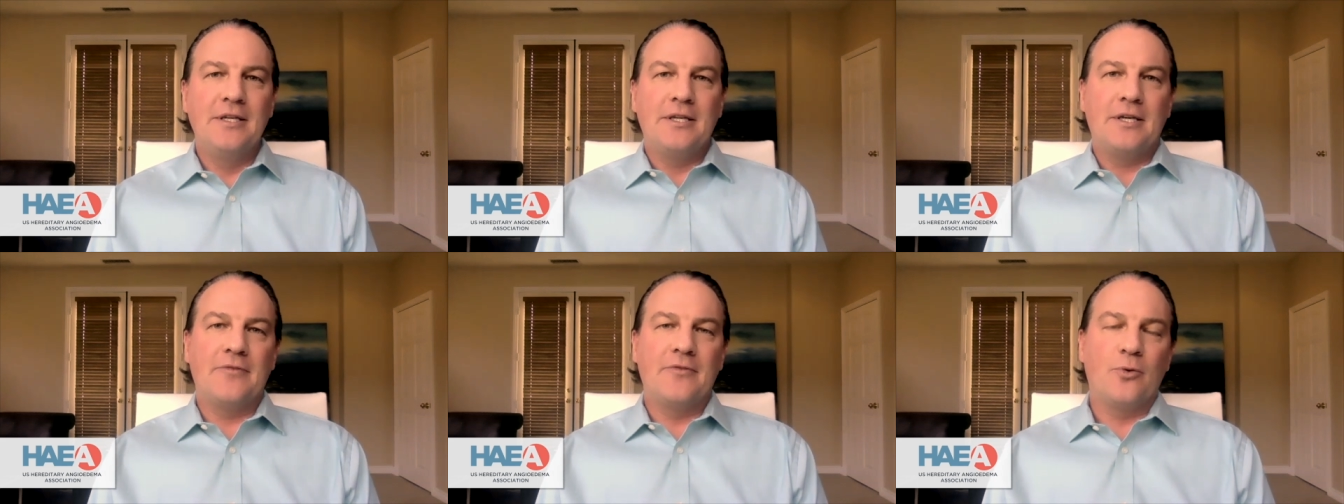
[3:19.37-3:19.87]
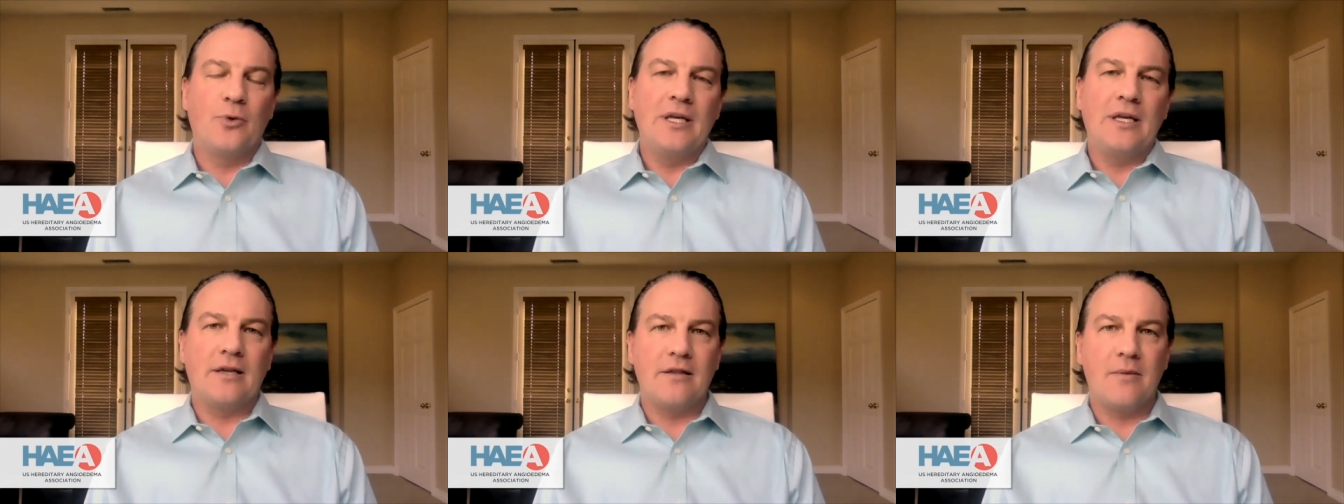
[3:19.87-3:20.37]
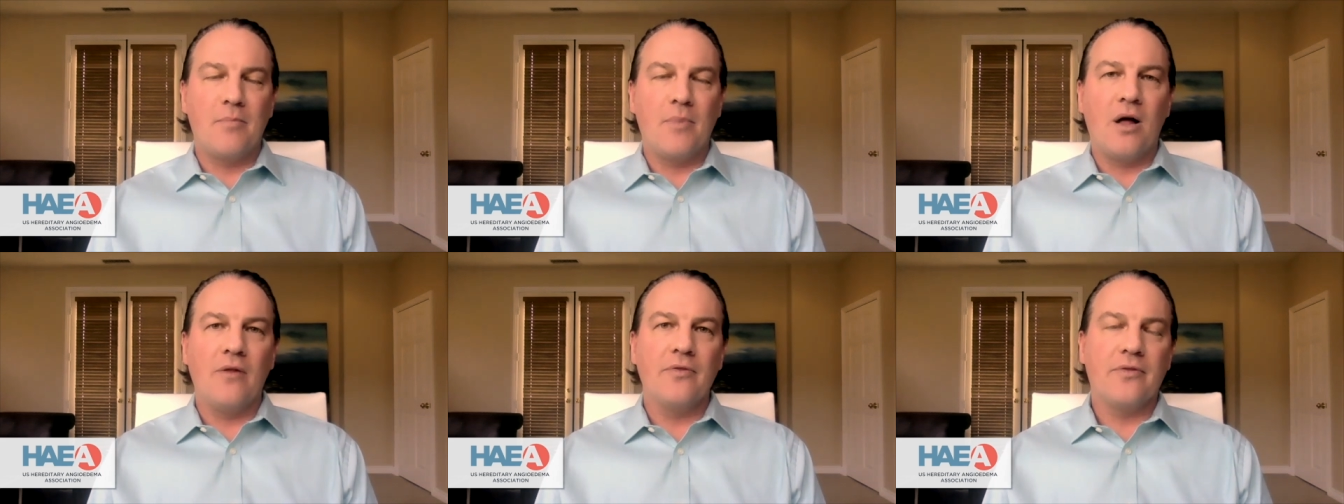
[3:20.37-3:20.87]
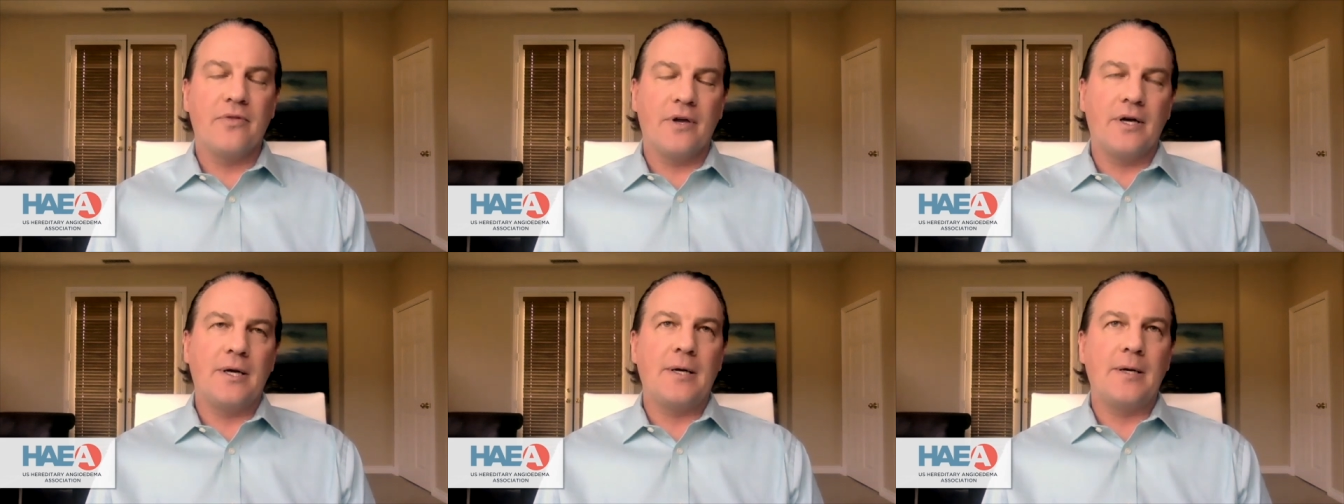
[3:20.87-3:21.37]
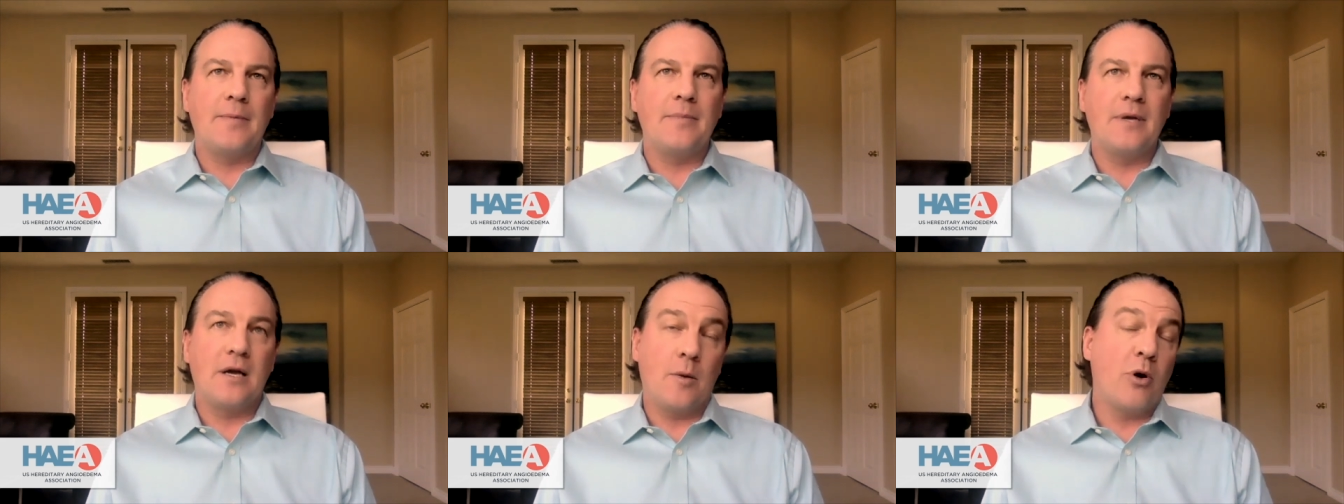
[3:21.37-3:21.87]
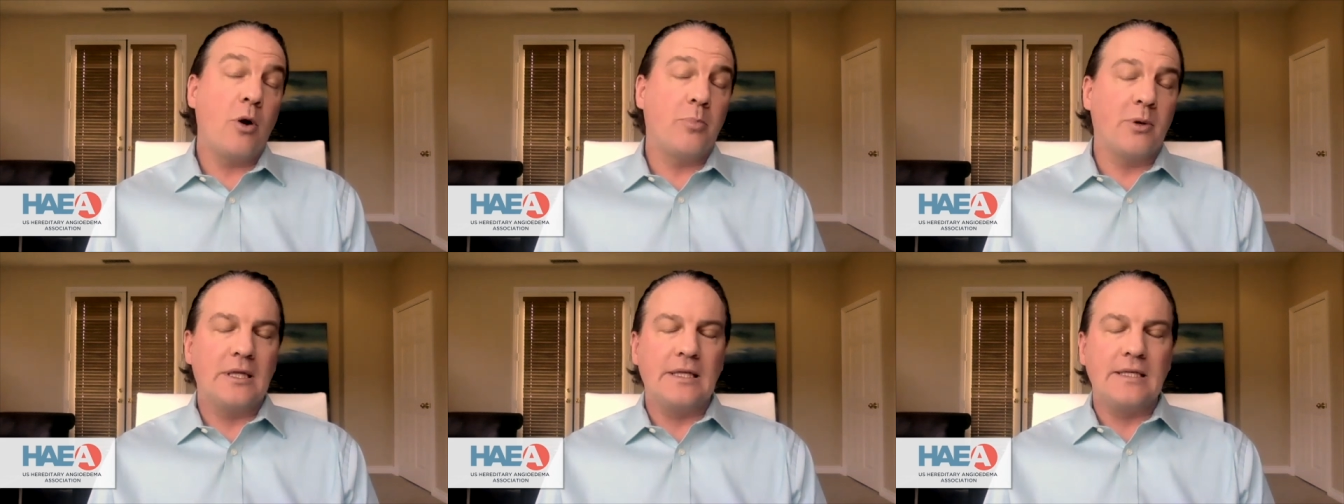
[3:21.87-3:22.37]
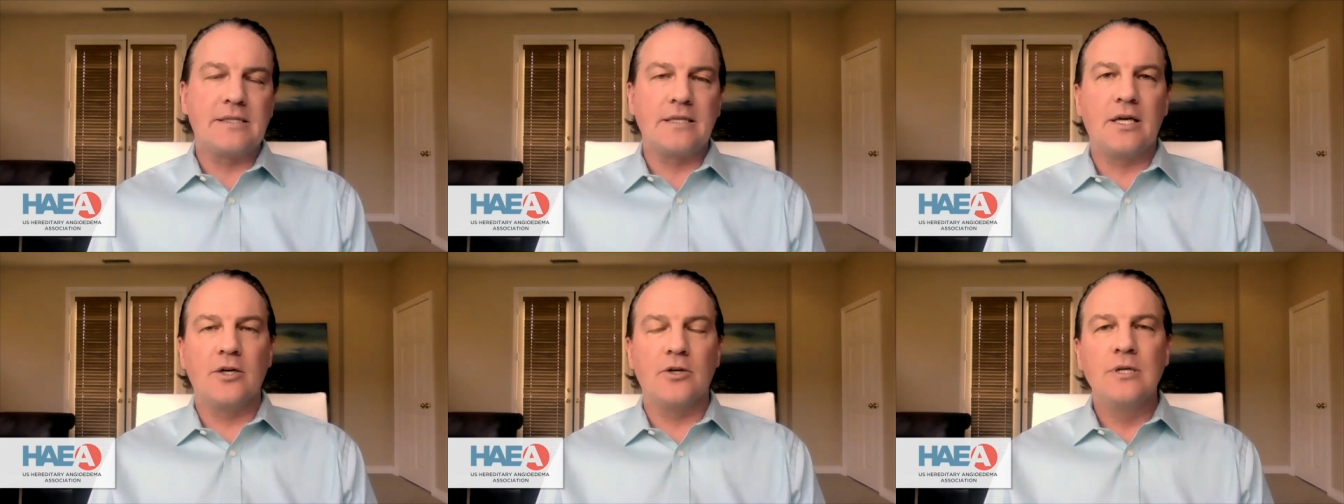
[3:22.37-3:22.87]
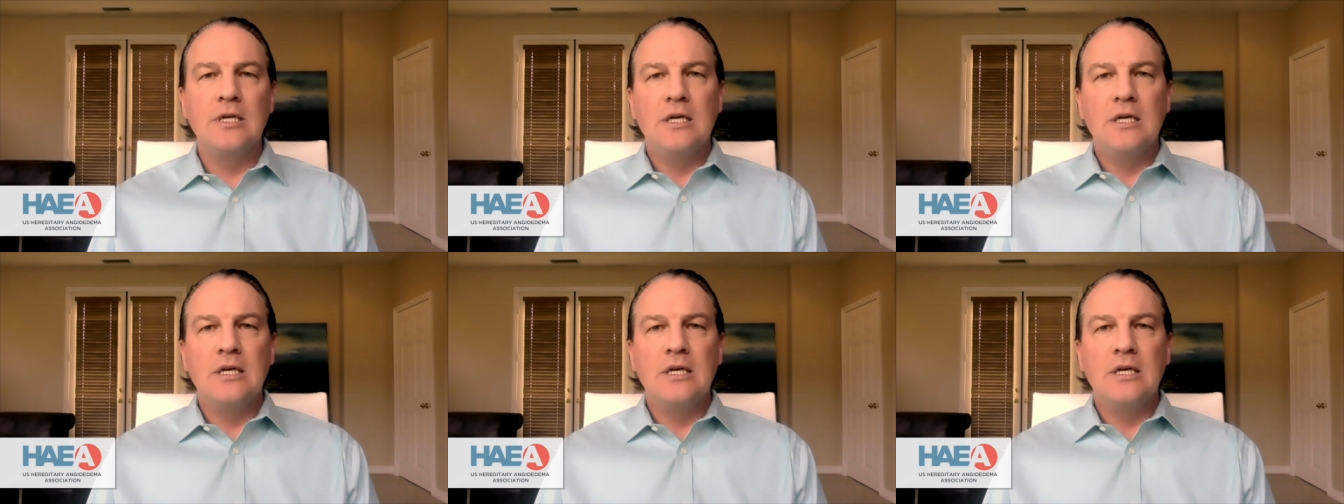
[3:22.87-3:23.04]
of the week and the month um, appropriately so